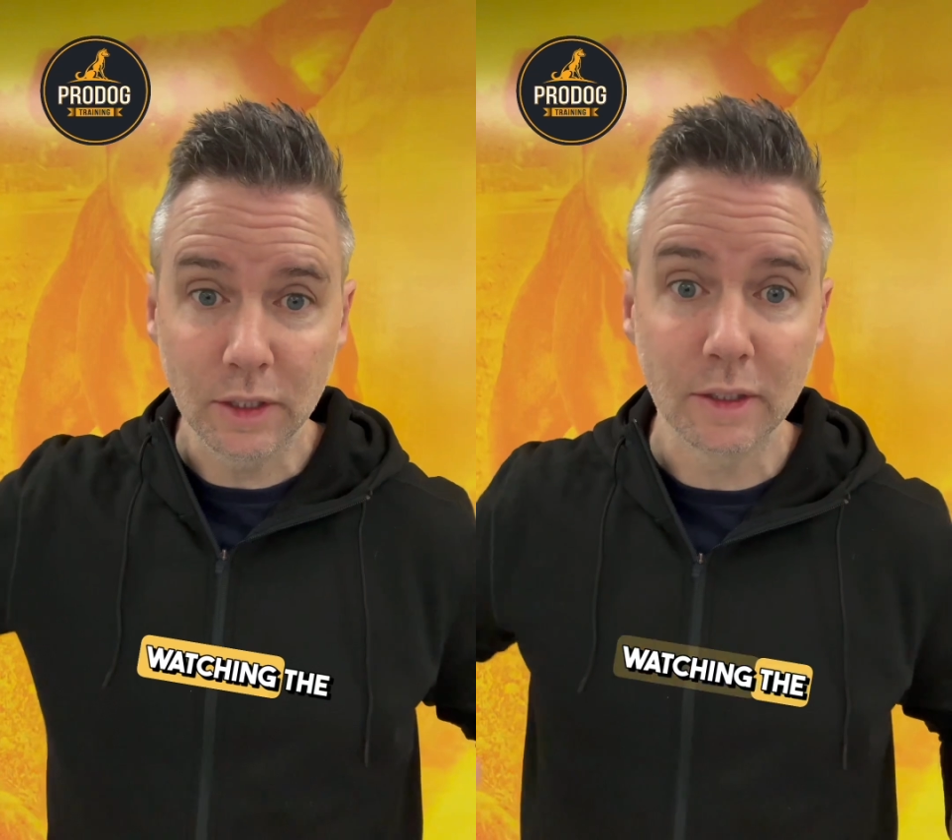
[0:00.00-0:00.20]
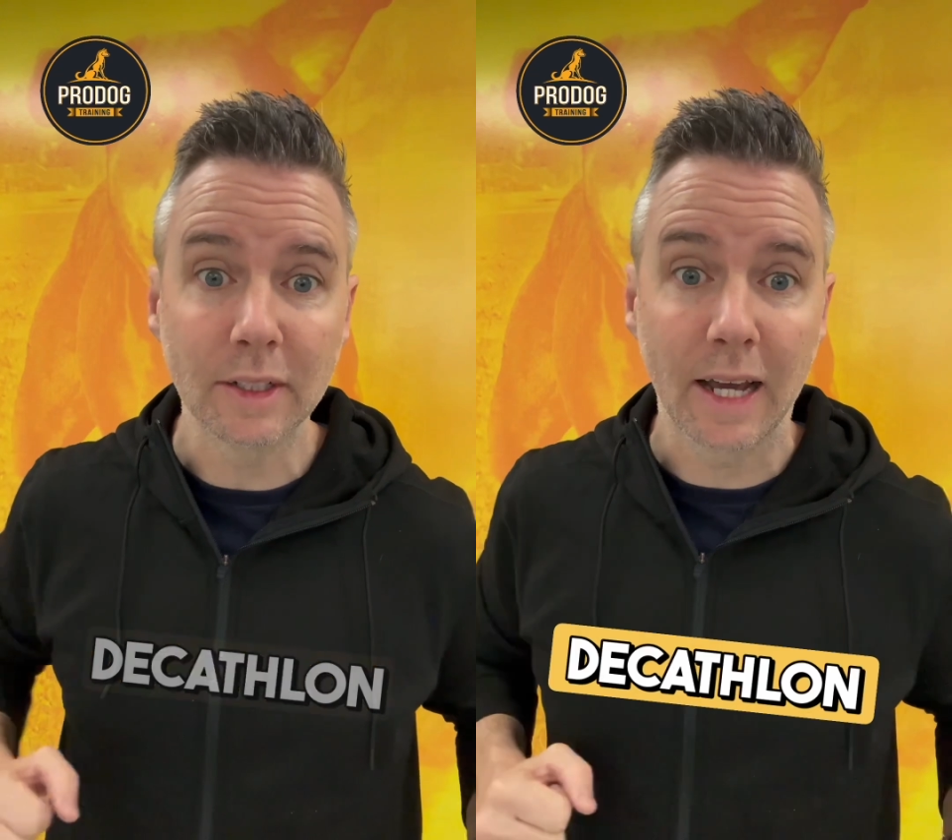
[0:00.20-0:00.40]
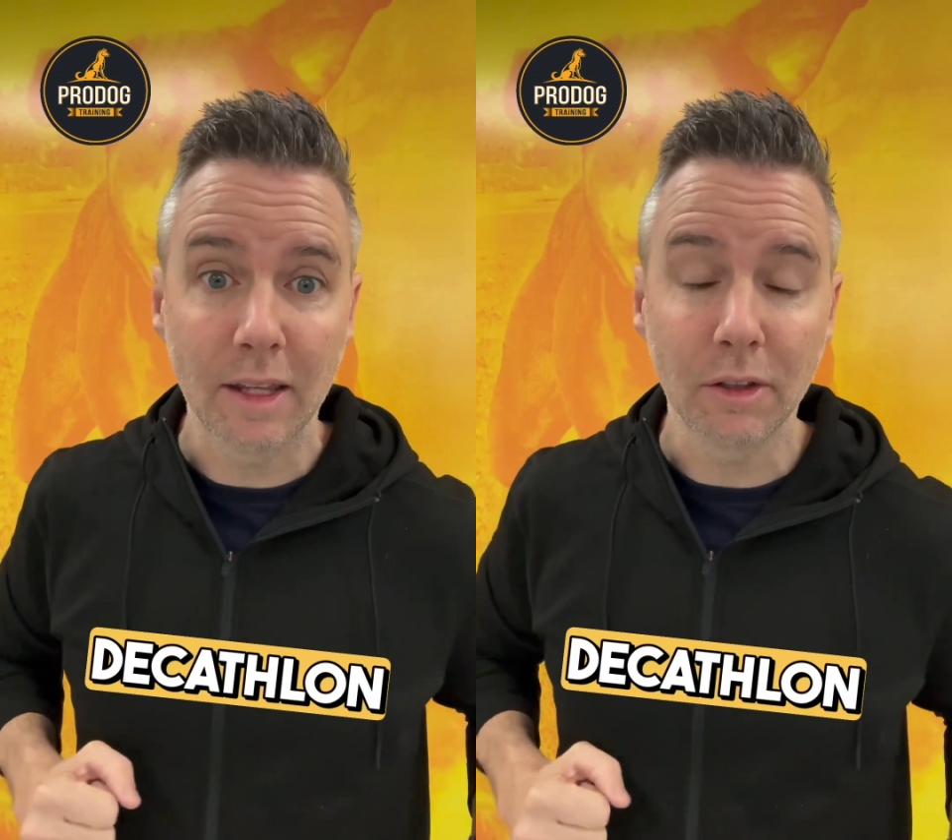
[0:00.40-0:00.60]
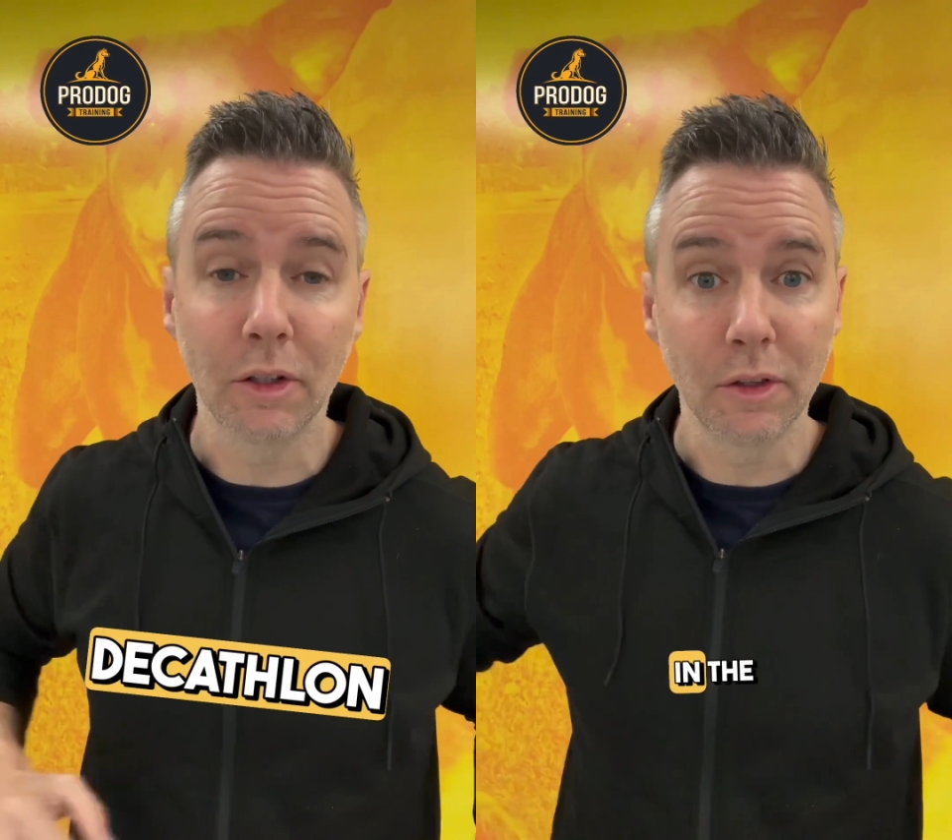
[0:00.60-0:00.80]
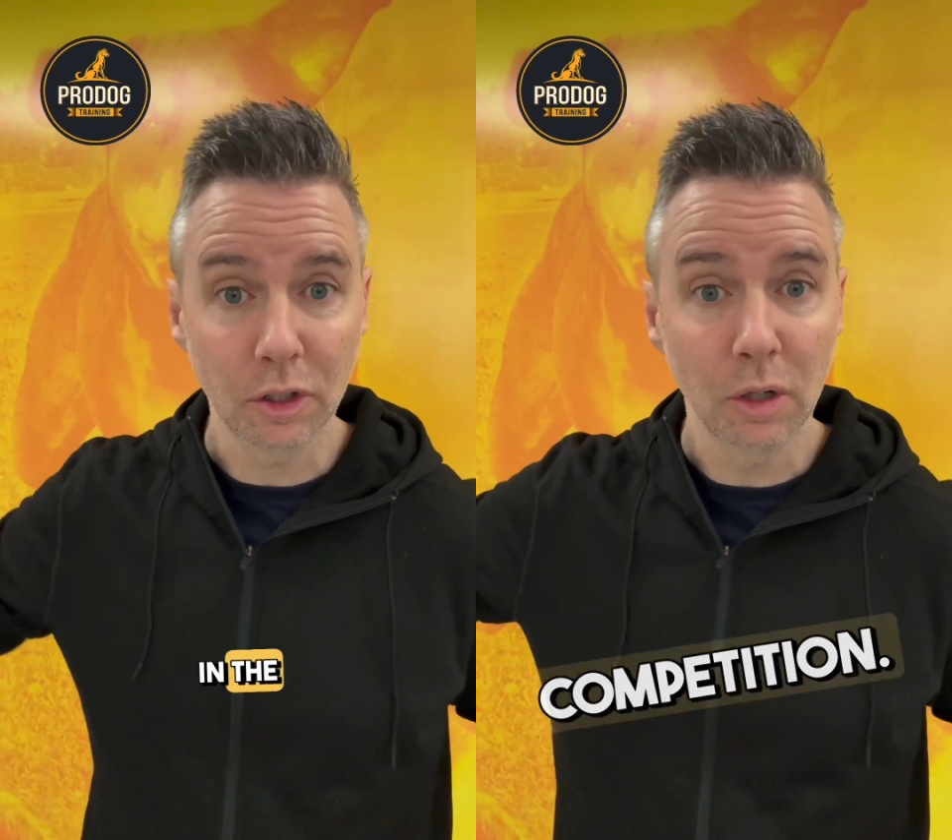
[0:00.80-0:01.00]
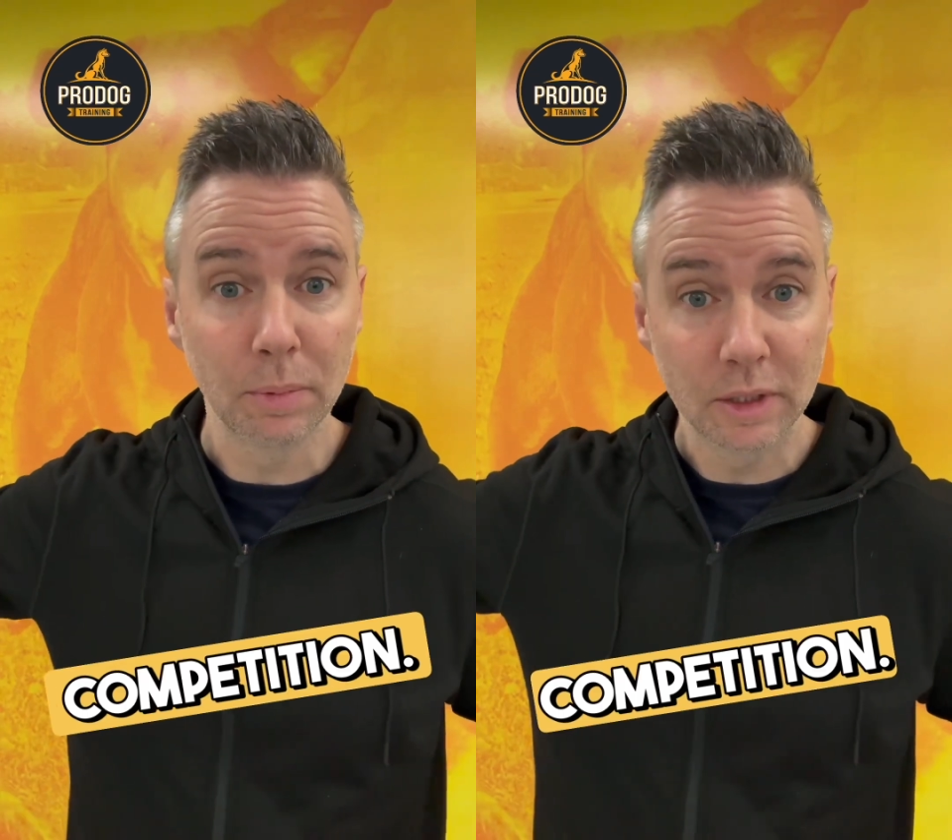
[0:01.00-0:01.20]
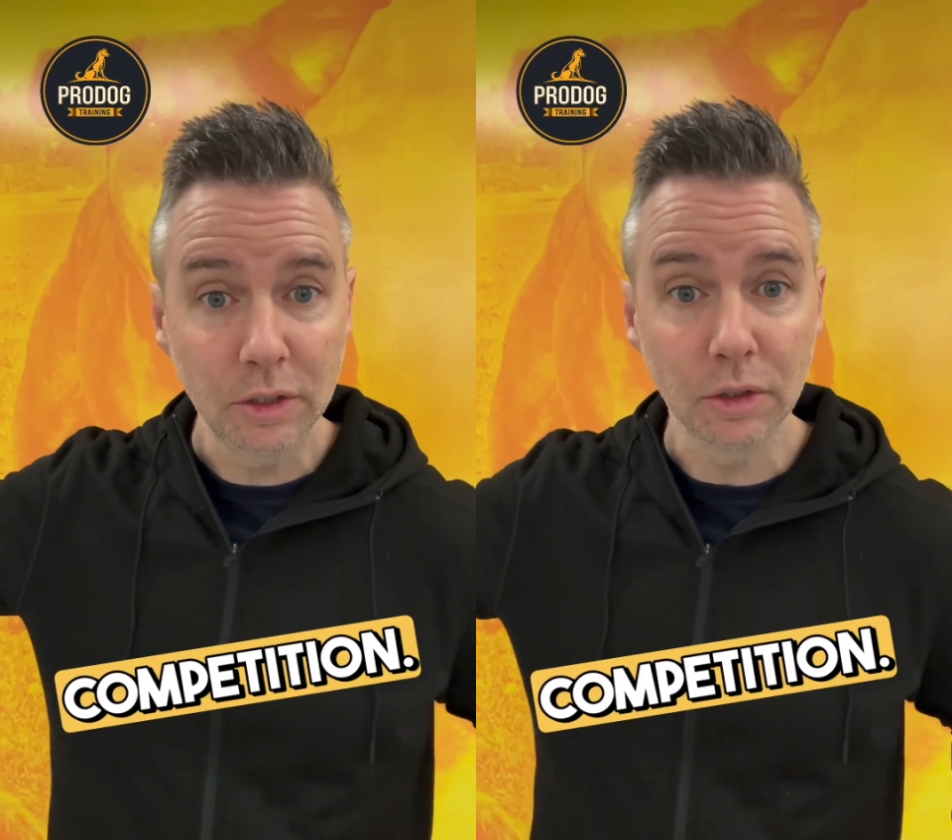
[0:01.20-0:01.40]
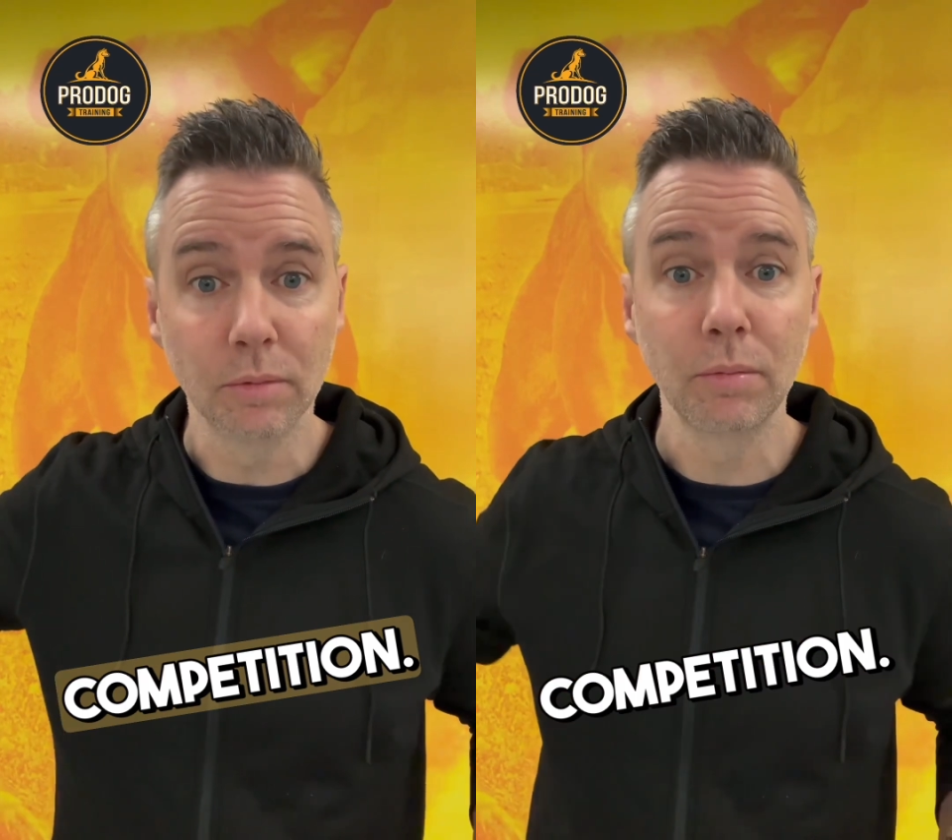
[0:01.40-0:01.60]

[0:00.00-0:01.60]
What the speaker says: the decathlon and the competition,